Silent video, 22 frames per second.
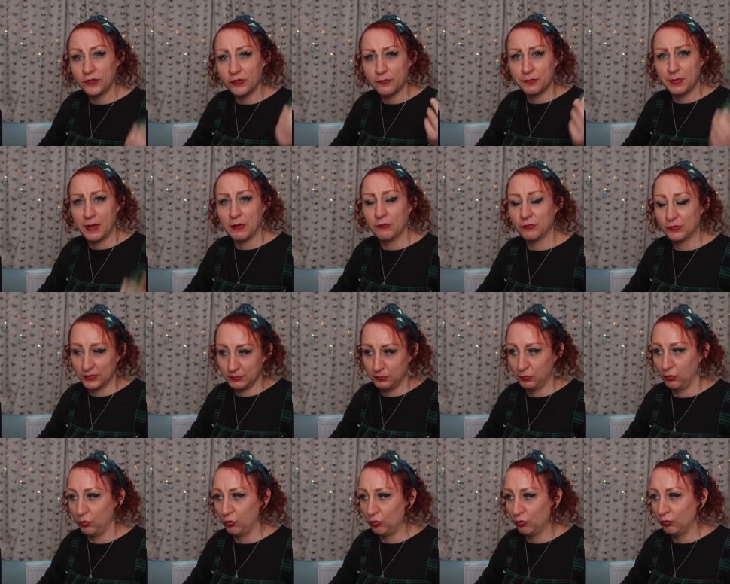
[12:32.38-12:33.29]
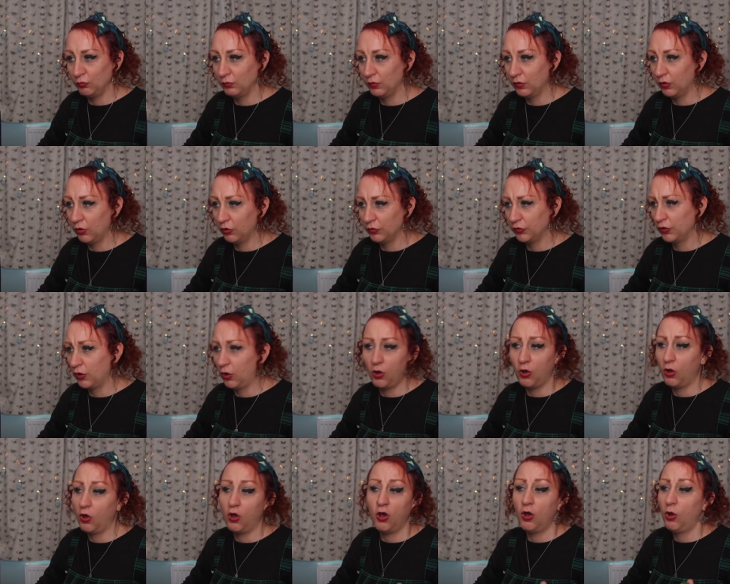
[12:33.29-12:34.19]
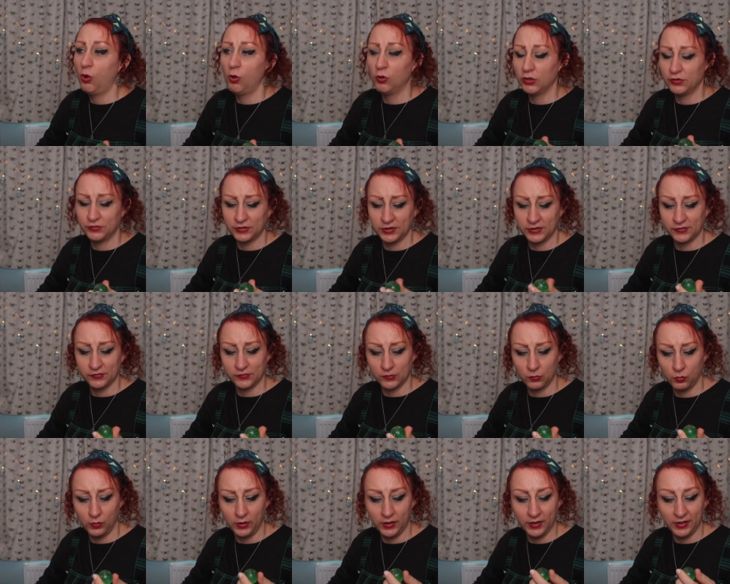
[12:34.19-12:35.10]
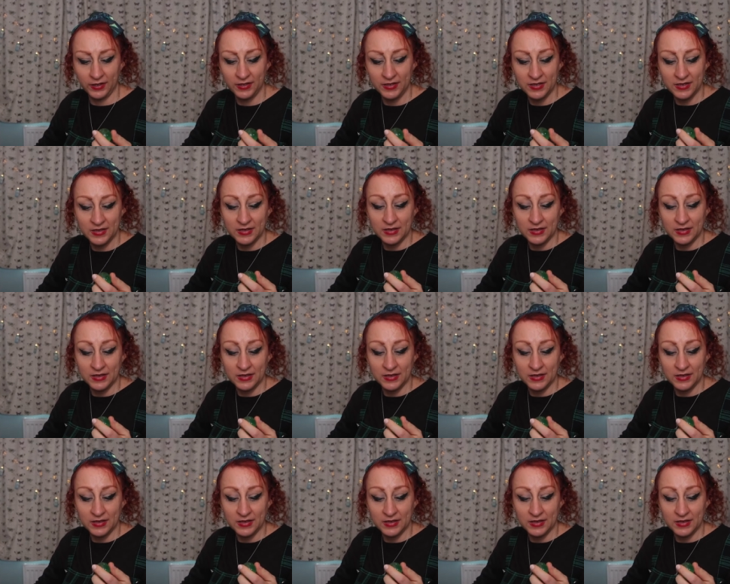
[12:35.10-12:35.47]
this bouncy ball on a holiday somewhere,